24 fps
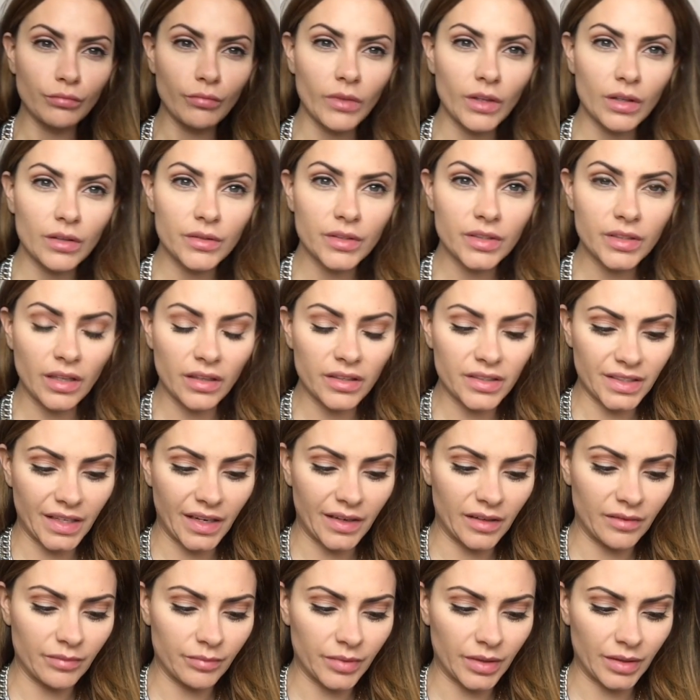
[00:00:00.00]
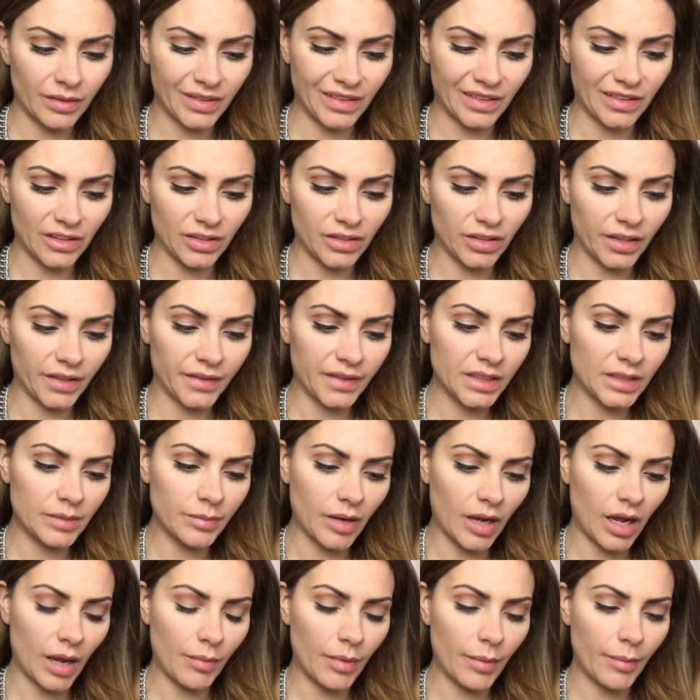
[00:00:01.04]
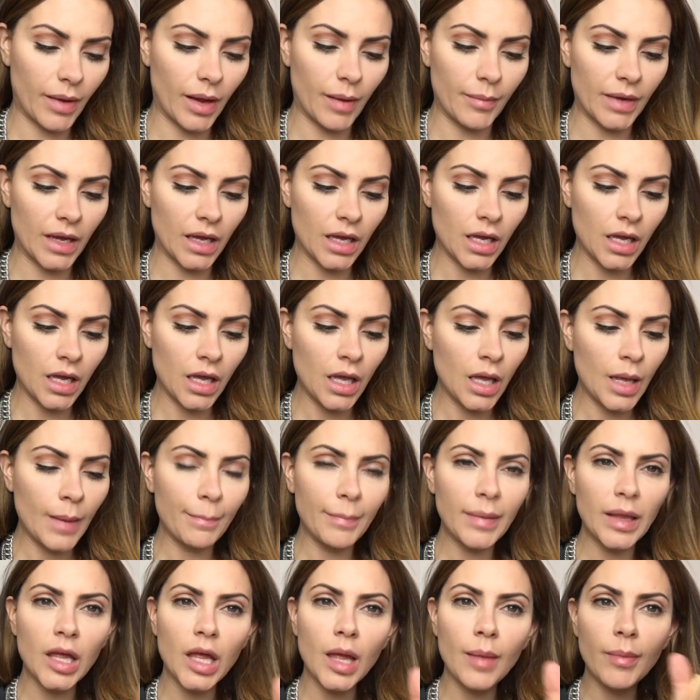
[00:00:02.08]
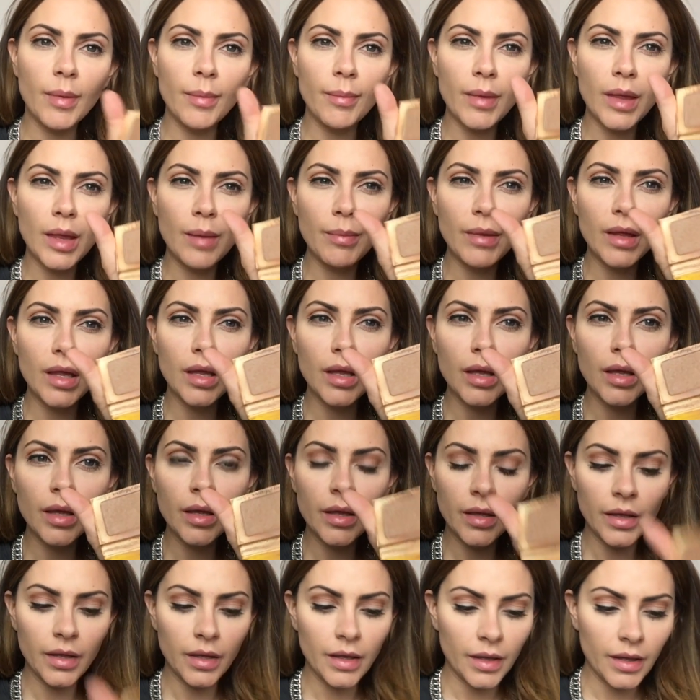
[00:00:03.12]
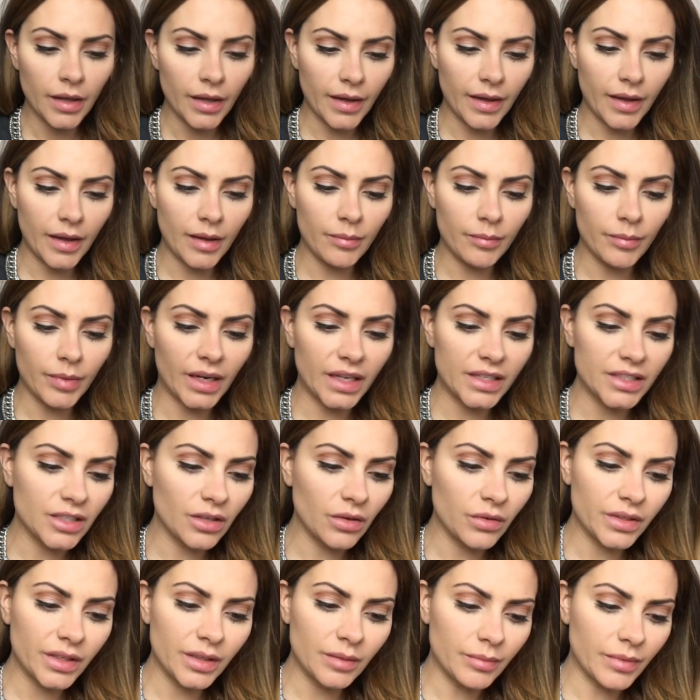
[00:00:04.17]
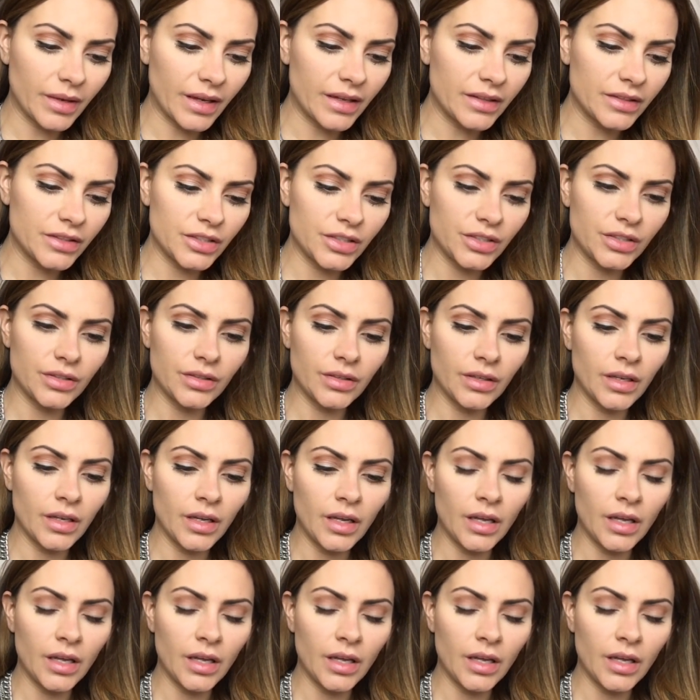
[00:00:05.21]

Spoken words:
This color's kind of probably a little dark. This is Bahama Mama. Bahama Mama. But I don't need much.